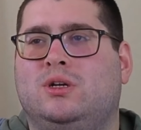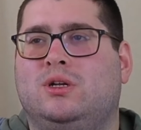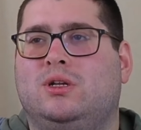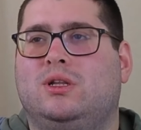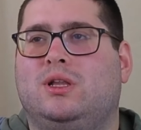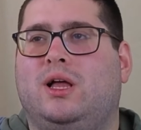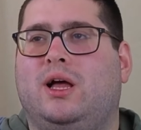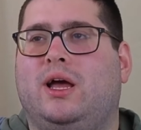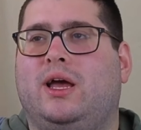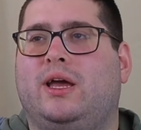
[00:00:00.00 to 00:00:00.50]

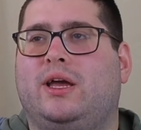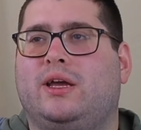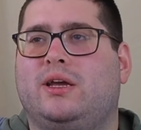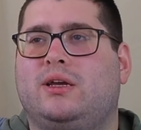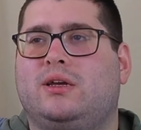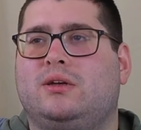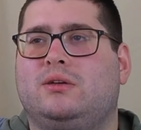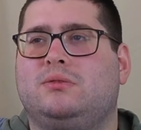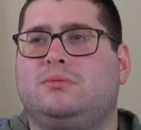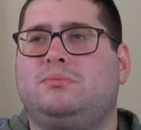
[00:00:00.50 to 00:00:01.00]

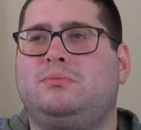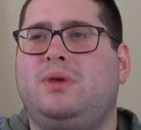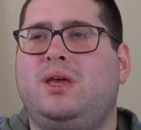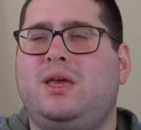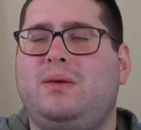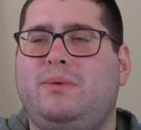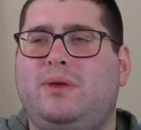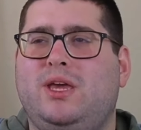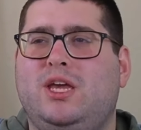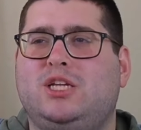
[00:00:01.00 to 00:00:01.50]
like
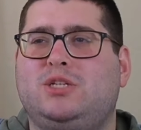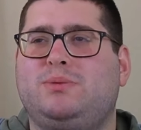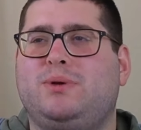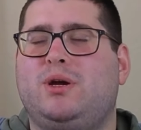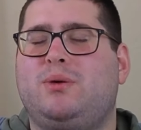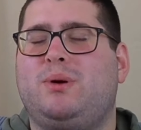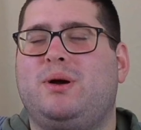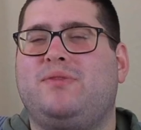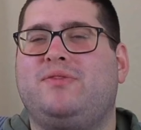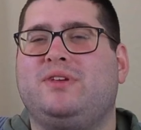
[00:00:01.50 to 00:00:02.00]
maybe HBO,
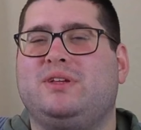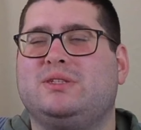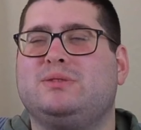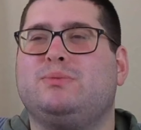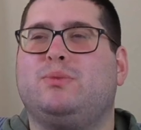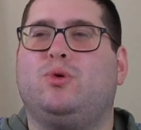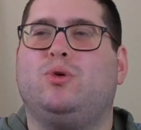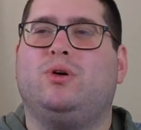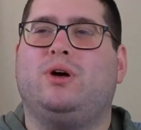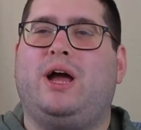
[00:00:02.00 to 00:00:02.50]
but it feels more